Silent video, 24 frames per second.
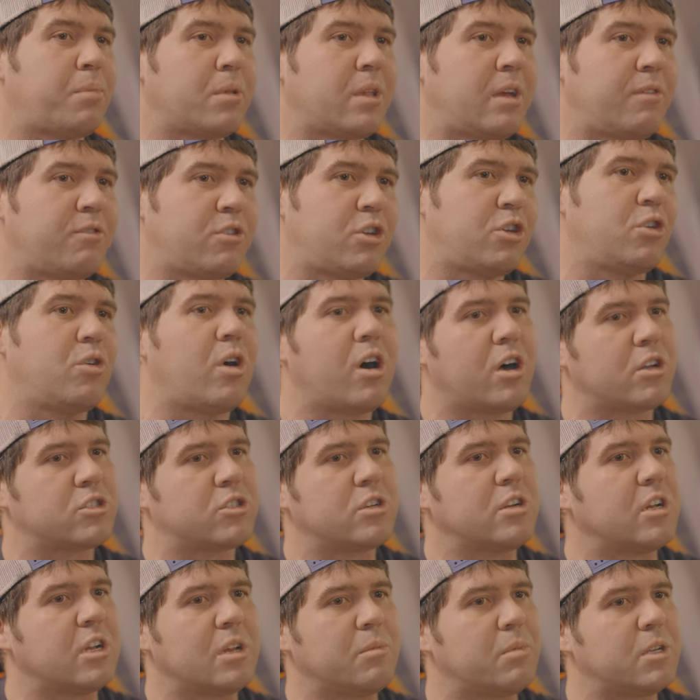believe too
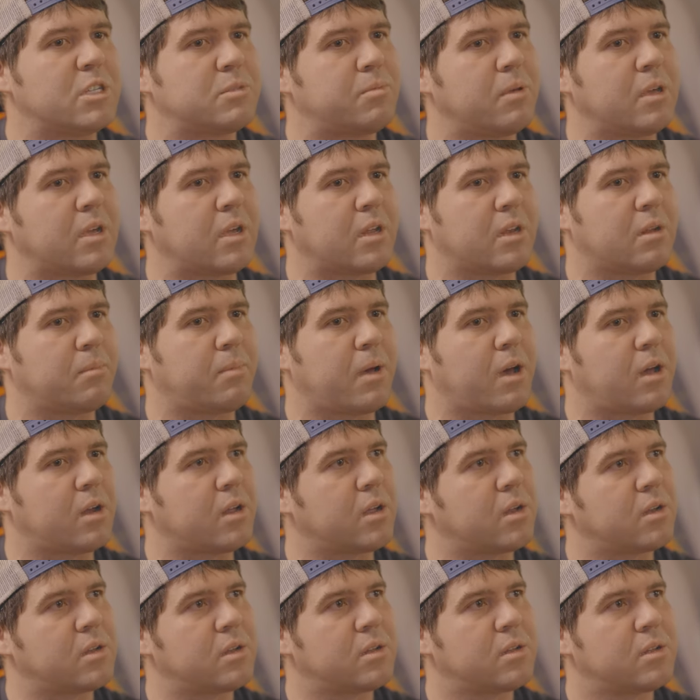also need to be speaking about
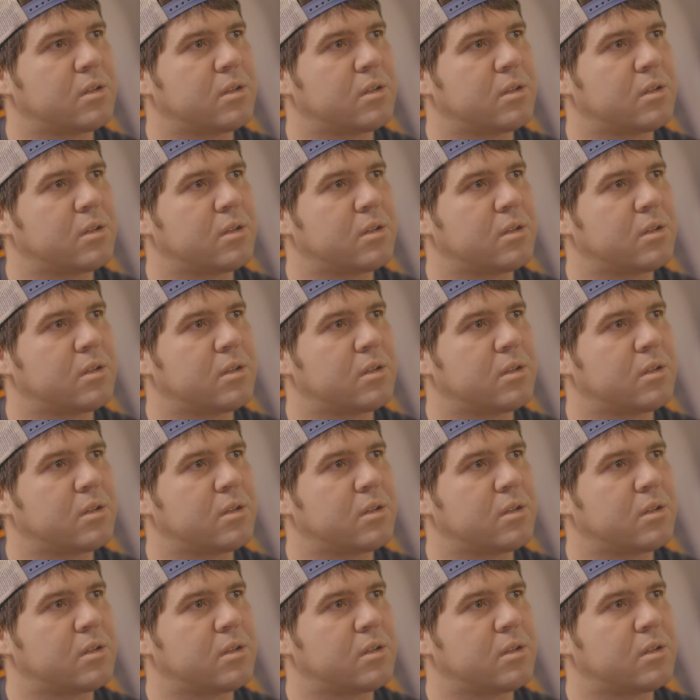it.